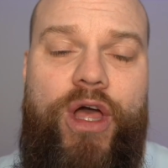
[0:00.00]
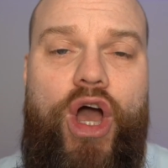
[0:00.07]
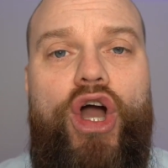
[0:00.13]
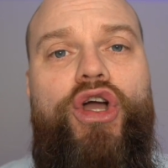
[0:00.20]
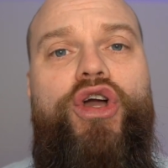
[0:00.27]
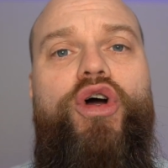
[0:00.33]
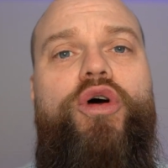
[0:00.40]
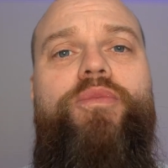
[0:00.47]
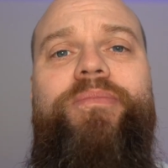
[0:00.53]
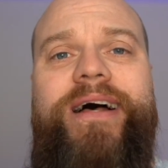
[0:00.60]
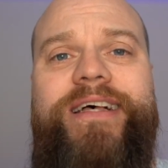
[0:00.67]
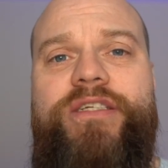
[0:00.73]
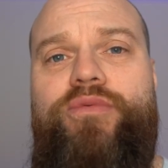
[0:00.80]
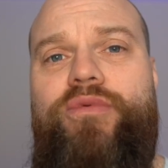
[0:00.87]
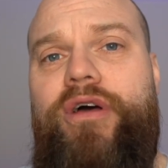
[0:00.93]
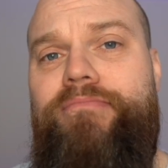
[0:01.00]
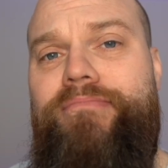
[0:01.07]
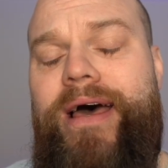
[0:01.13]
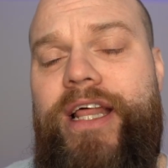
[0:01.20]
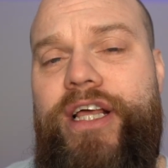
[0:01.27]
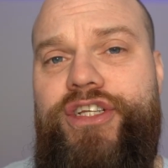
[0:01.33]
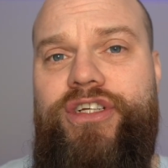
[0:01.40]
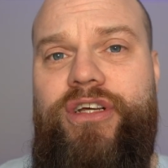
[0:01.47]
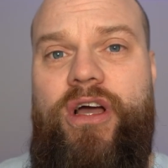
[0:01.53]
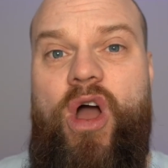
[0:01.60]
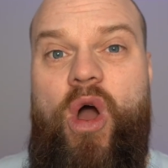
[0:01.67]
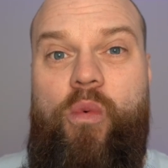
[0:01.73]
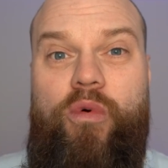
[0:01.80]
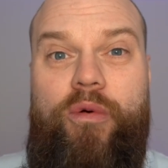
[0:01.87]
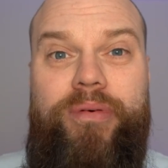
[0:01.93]
A good password manager
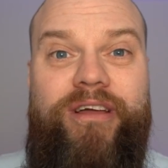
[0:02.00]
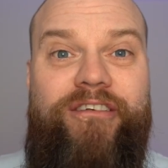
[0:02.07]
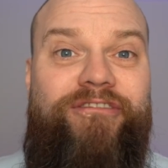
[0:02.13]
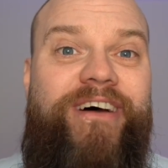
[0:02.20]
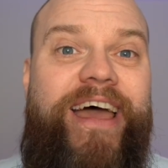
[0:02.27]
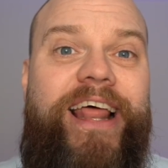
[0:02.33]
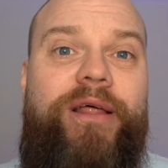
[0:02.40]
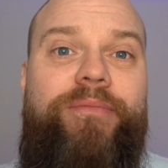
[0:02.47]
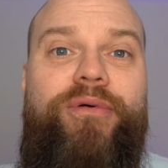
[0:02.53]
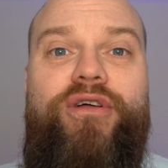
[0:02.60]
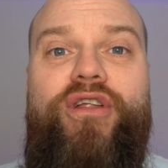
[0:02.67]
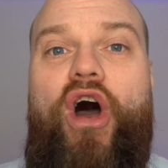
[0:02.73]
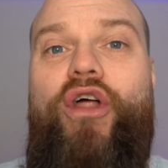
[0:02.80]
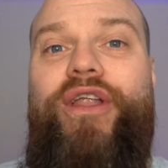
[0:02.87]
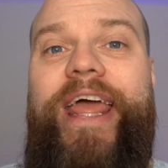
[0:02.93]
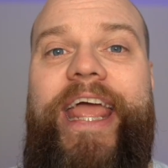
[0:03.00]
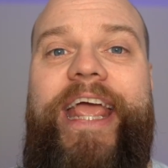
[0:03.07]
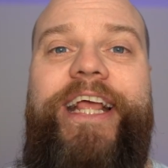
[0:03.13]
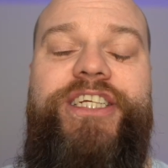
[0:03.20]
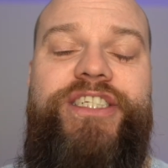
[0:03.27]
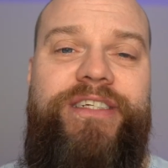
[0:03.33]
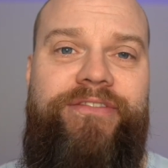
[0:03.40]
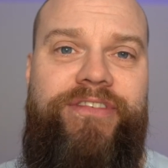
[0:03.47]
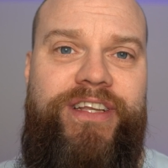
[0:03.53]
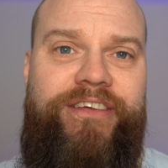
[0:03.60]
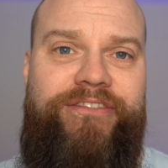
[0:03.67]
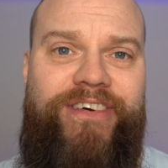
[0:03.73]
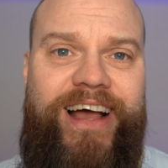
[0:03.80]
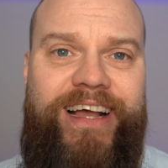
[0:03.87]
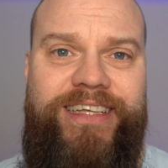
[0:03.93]
will be available on each of your
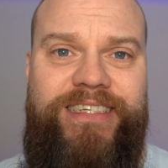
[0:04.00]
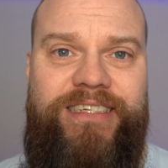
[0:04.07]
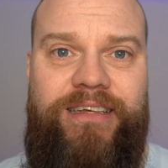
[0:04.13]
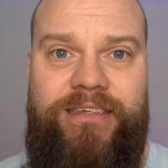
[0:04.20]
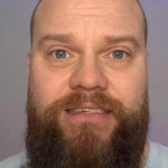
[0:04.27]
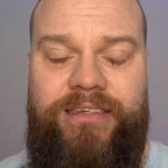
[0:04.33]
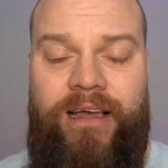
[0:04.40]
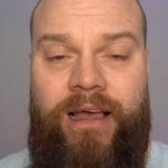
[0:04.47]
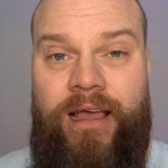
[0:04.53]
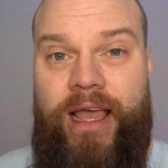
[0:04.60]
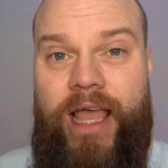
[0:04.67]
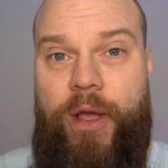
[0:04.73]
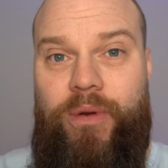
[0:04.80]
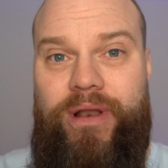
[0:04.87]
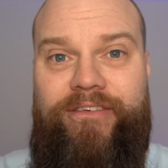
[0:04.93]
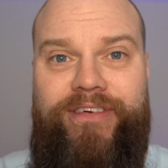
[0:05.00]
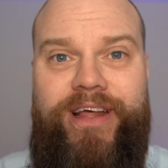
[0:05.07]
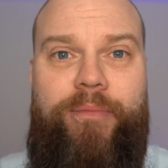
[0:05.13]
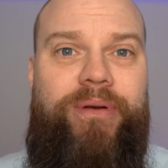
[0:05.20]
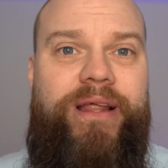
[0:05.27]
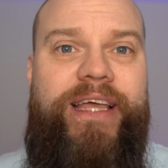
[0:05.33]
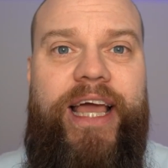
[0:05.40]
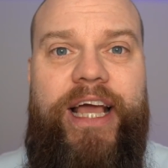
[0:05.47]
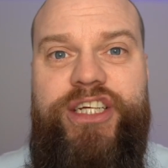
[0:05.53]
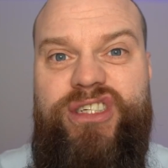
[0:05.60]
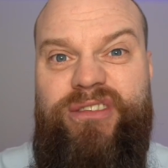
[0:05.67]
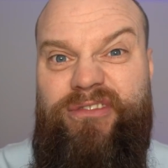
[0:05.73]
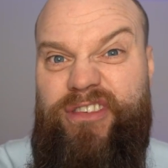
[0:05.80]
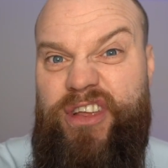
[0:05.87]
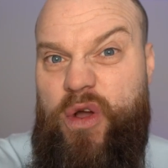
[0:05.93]
devices. It will have an
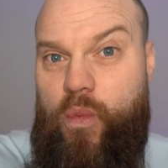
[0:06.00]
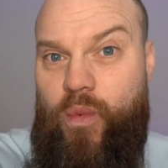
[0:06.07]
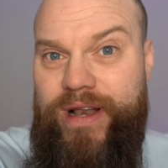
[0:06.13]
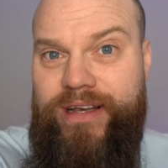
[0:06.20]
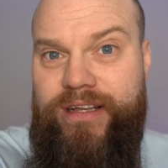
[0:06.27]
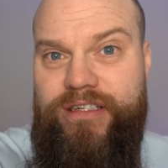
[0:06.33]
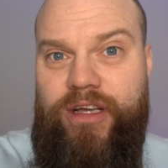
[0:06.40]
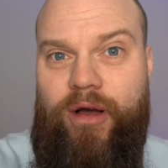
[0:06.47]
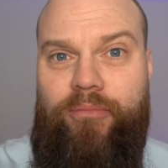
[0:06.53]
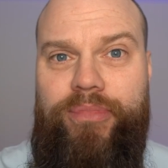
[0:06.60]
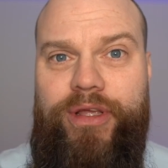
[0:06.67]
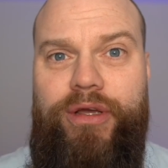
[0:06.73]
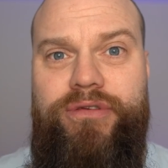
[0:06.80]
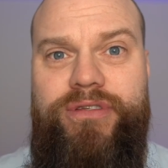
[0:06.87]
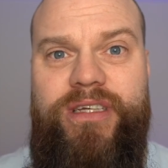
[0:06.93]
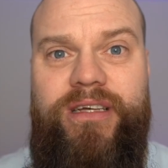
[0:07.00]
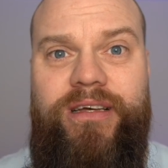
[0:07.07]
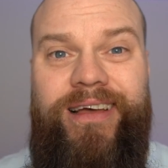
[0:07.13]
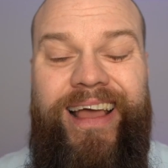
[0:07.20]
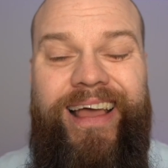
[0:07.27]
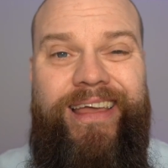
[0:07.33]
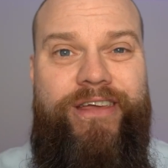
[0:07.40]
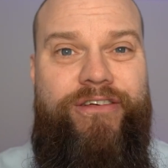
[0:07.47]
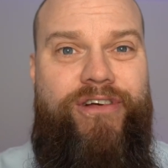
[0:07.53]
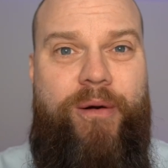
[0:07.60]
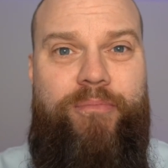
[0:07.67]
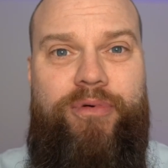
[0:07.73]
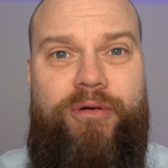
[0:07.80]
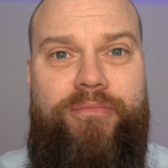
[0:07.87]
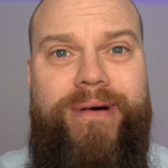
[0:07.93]
application for your Windows computer, your
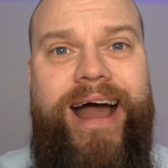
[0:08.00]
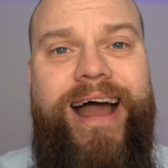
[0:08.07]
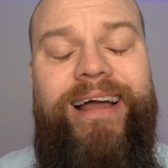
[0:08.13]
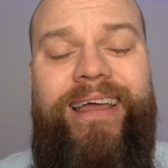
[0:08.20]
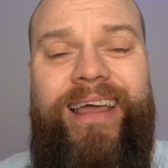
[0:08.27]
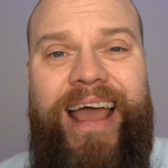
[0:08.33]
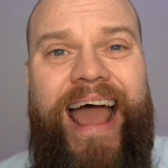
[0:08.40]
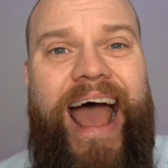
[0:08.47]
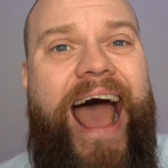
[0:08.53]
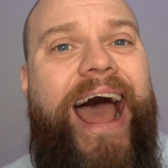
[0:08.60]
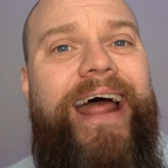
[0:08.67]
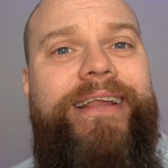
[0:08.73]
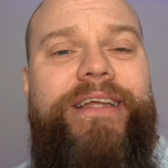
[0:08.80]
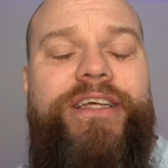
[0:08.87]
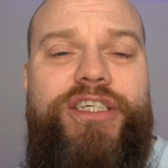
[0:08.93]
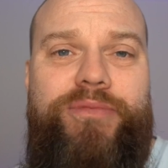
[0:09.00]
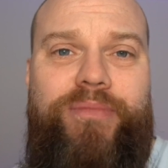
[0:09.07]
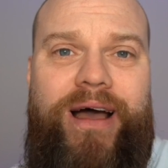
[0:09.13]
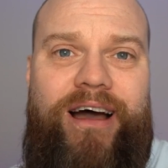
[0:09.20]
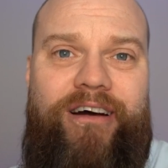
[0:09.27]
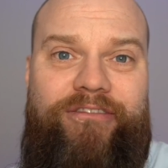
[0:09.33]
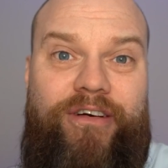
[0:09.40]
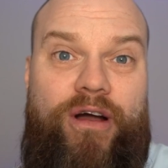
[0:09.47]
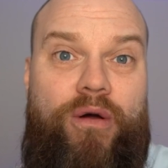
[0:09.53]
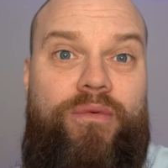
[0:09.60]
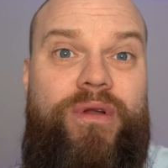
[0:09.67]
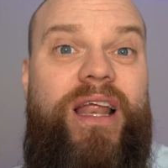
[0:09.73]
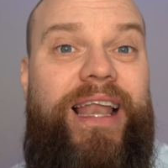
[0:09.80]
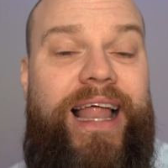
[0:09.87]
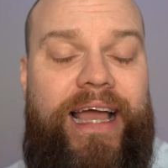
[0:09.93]
Apple Mac, and your
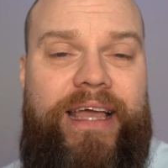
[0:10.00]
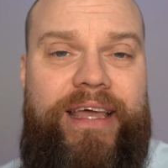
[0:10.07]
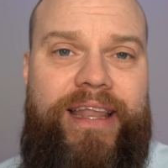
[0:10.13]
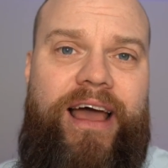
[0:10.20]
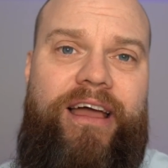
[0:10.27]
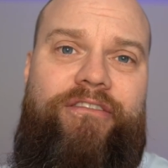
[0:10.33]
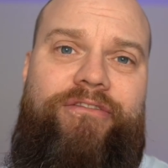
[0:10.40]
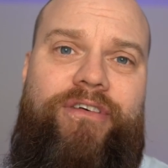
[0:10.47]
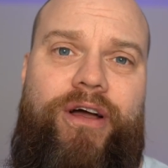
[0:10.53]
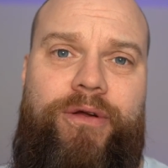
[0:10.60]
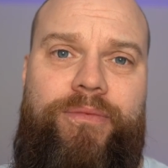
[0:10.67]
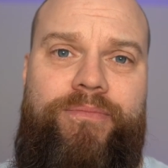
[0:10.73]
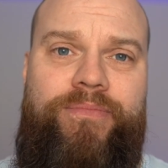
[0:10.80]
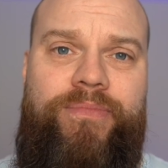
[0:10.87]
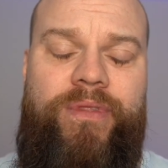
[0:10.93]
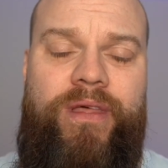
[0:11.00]
smartphone like an iPhone.